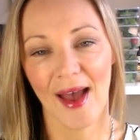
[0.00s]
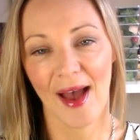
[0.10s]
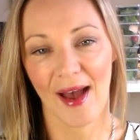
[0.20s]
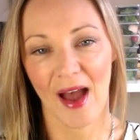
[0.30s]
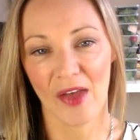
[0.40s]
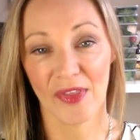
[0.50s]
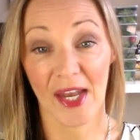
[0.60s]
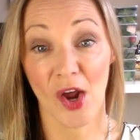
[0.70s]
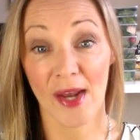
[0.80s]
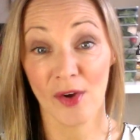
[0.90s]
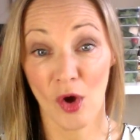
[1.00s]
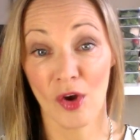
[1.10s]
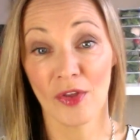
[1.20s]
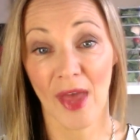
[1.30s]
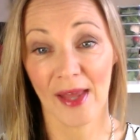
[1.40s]
then I
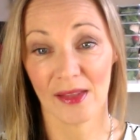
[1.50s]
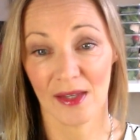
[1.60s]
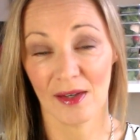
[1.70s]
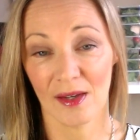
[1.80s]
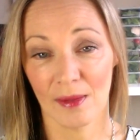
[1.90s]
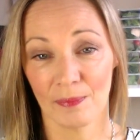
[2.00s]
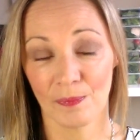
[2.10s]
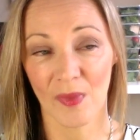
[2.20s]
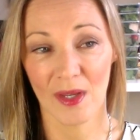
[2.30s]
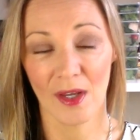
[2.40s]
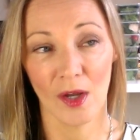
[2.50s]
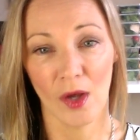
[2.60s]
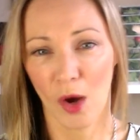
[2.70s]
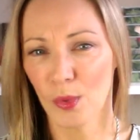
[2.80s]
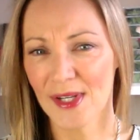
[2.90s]
know that
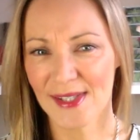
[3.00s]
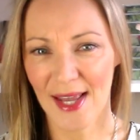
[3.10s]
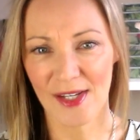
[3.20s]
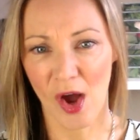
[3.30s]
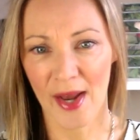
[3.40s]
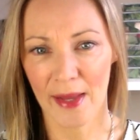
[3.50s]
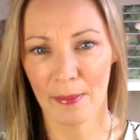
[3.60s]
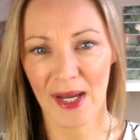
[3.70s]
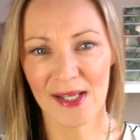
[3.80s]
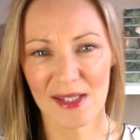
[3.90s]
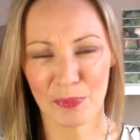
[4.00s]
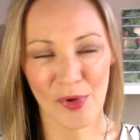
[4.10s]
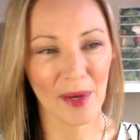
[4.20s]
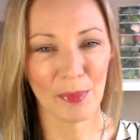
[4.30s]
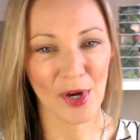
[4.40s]
I want to say 90 minutes
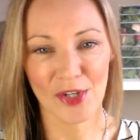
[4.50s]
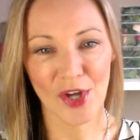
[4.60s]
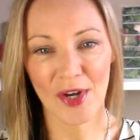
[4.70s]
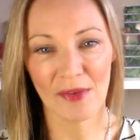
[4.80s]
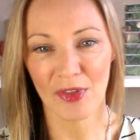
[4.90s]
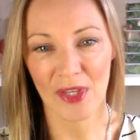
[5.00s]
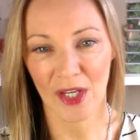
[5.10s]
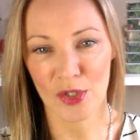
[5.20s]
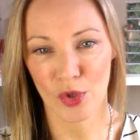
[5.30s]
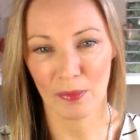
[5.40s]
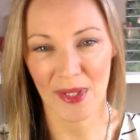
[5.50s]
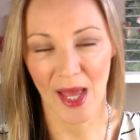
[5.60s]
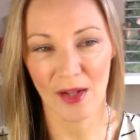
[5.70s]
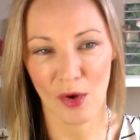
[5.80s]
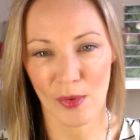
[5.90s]
prep, but I don't even think it took me
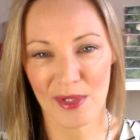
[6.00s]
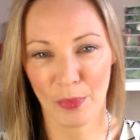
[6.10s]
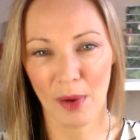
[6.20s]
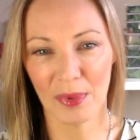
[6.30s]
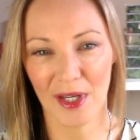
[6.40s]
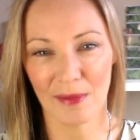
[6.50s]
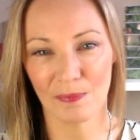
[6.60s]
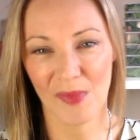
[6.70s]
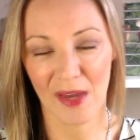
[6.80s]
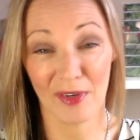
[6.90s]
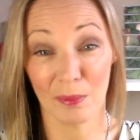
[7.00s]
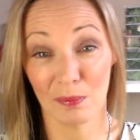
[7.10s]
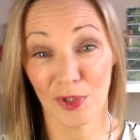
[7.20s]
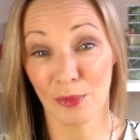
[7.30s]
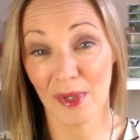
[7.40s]
that long. It was probably even
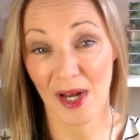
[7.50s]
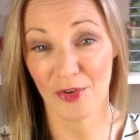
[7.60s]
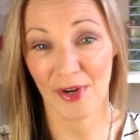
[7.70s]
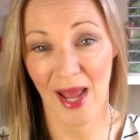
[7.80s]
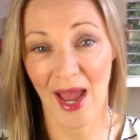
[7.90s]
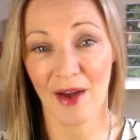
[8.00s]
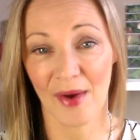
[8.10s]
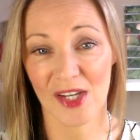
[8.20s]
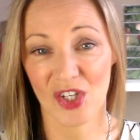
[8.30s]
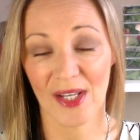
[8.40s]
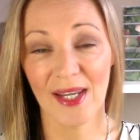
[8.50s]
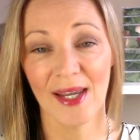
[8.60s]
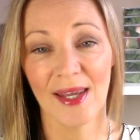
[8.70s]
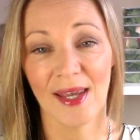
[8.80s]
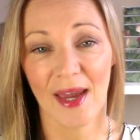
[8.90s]
a little bit under an hour actually
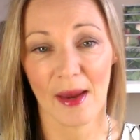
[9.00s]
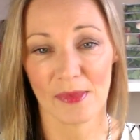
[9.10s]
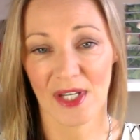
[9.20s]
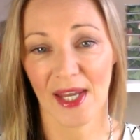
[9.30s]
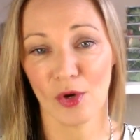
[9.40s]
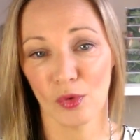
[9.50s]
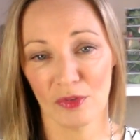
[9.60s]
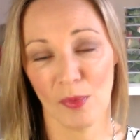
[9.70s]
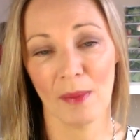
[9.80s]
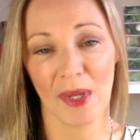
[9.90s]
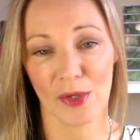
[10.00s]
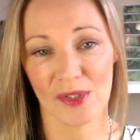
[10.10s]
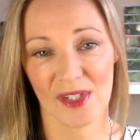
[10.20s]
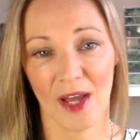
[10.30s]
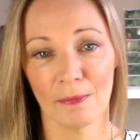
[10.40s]
to get all of my
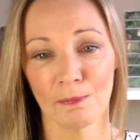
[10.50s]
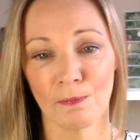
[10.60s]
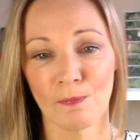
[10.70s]
meals done.